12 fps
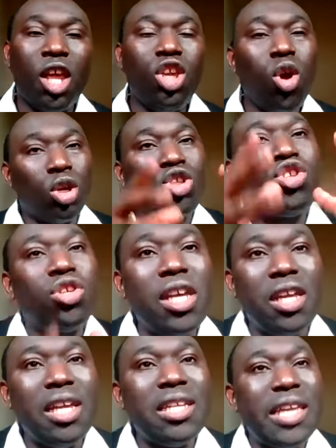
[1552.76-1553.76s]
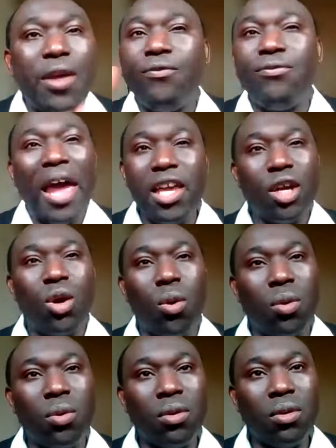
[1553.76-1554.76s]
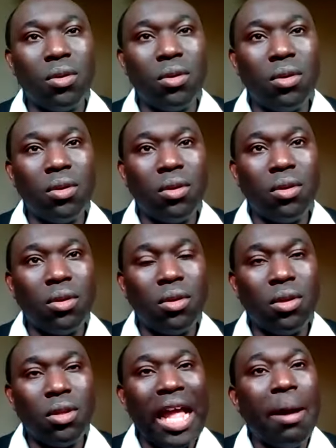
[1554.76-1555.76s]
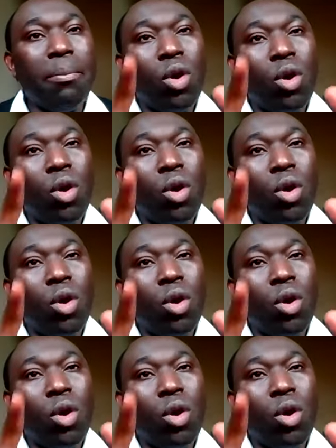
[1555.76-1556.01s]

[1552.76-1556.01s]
your tree is a vehicle that